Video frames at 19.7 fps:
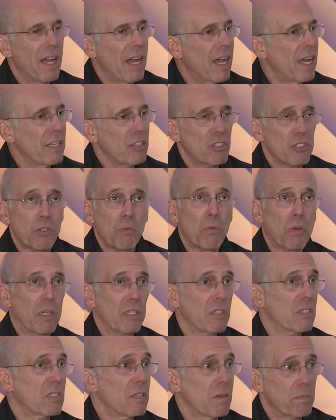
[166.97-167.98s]
I just
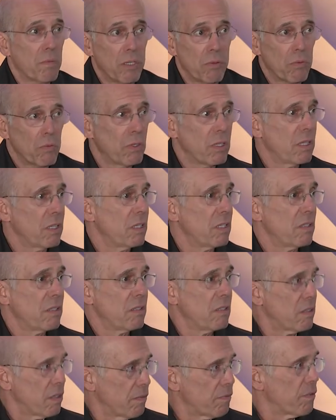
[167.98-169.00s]
wanted something really
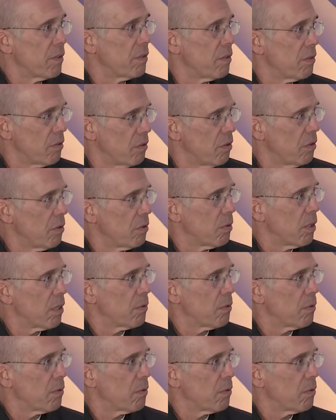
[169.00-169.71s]
different, new.